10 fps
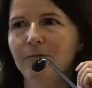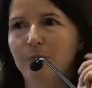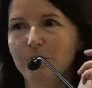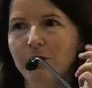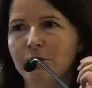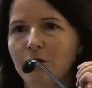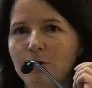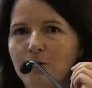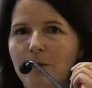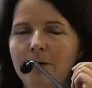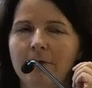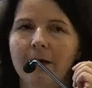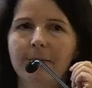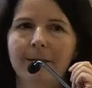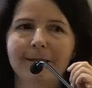booster dose would be
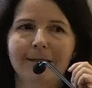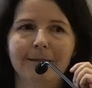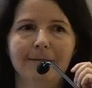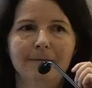recommended.